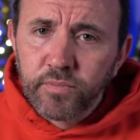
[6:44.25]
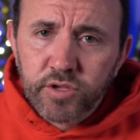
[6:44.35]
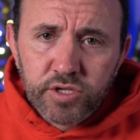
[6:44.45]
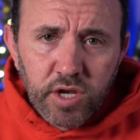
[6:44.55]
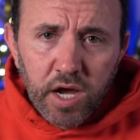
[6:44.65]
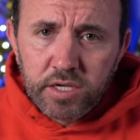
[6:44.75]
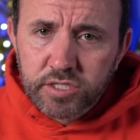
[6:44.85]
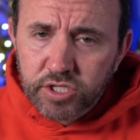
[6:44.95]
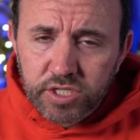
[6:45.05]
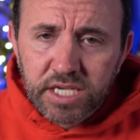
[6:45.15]

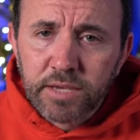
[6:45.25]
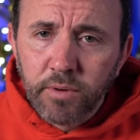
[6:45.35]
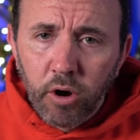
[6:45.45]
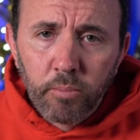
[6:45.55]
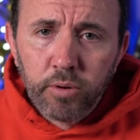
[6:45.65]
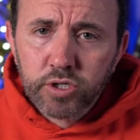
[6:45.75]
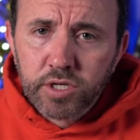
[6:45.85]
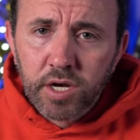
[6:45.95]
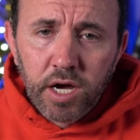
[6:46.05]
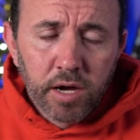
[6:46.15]
stocks just keep on
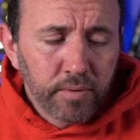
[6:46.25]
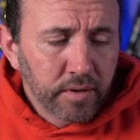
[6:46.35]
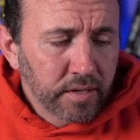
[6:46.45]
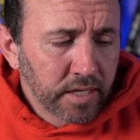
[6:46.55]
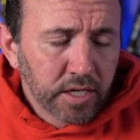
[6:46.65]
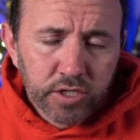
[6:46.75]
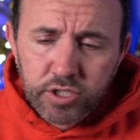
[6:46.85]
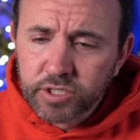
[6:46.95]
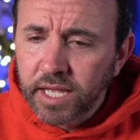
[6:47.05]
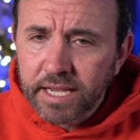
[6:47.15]
pushing up,
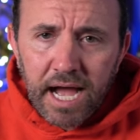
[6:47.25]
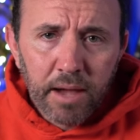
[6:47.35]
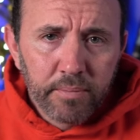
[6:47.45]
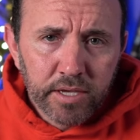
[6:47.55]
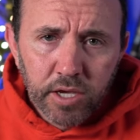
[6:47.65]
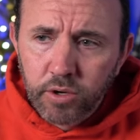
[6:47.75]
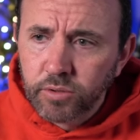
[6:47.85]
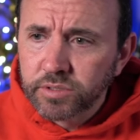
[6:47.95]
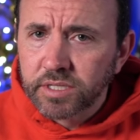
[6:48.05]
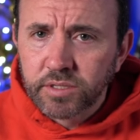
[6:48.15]
just like
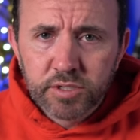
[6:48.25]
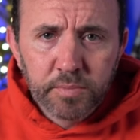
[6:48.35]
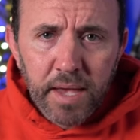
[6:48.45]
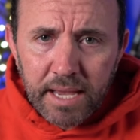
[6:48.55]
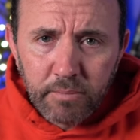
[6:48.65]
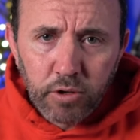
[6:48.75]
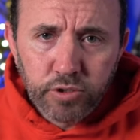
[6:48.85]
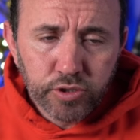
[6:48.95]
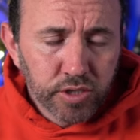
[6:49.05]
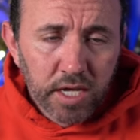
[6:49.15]
IPOs and SPAC
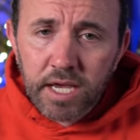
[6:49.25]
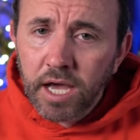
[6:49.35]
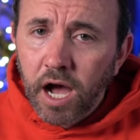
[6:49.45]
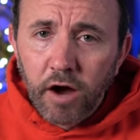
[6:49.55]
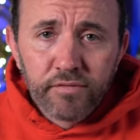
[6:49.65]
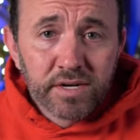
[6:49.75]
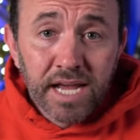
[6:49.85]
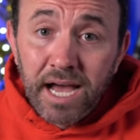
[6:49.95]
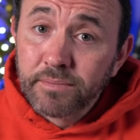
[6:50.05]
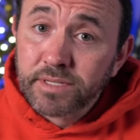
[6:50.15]
mergers.
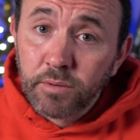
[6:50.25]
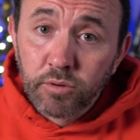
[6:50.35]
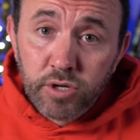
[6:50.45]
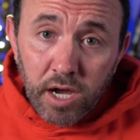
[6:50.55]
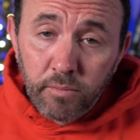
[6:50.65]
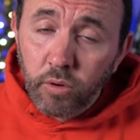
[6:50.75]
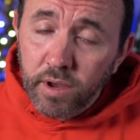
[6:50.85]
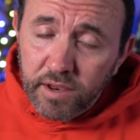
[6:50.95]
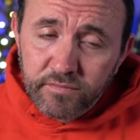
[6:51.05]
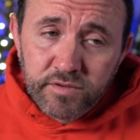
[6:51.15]
Oftentimes they will tumble
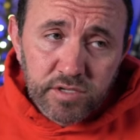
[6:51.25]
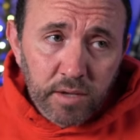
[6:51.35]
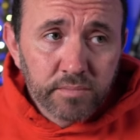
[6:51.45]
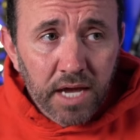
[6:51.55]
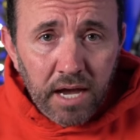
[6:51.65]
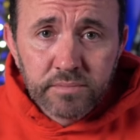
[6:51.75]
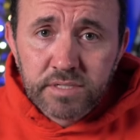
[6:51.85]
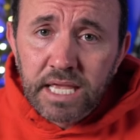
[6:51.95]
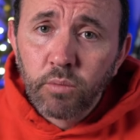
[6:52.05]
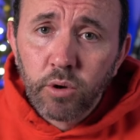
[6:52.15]
and sometimes
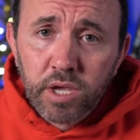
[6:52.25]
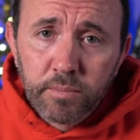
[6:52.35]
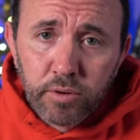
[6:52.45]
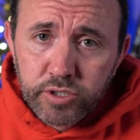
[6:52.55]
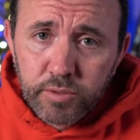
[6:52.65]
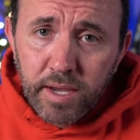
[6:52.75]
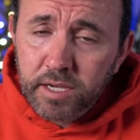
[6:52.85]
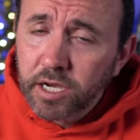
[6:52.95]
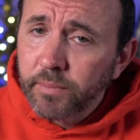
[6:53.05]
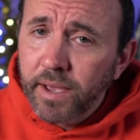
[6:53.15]
they will keep pushing
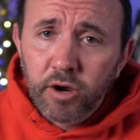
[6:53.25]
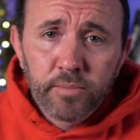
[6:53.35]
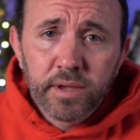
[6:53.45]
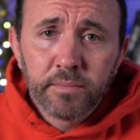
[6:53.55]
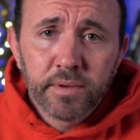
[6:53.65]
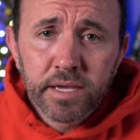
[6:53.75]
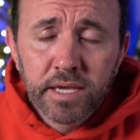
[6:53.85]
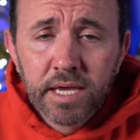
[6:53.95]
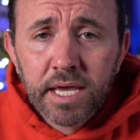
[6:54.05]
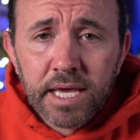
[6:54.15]
back up.
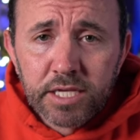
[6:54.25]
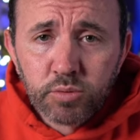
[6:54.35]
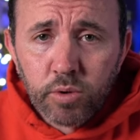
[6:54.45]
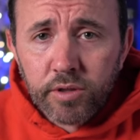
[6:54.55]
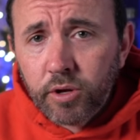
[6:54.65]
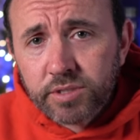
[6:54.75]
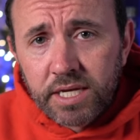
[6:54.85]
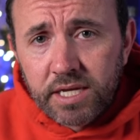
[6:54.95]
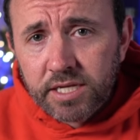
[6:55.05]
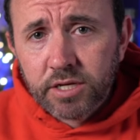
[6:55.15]
Airbnb is one of those
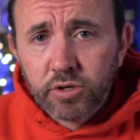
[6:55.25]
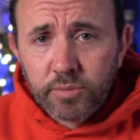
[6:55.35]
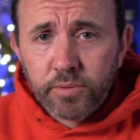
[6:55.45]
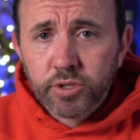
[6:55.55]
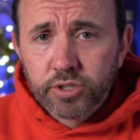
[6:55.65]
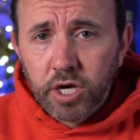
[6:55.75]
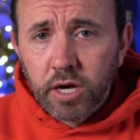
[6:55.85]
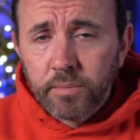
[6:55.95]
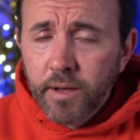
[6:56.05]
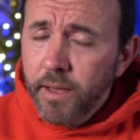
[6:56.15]
that continue to push
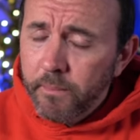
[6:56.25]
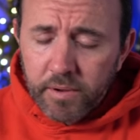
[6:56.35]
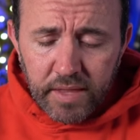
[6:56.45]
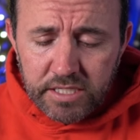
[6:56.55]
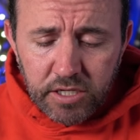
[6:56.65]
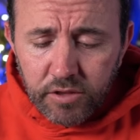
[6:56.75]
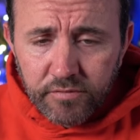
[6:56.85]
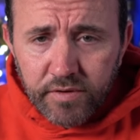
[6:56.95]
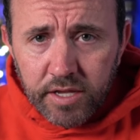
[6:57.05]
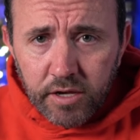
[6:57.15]
up, but that's another
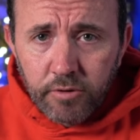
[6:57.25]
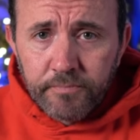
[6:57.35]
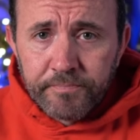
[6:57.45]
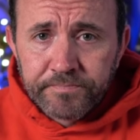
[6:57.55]
video.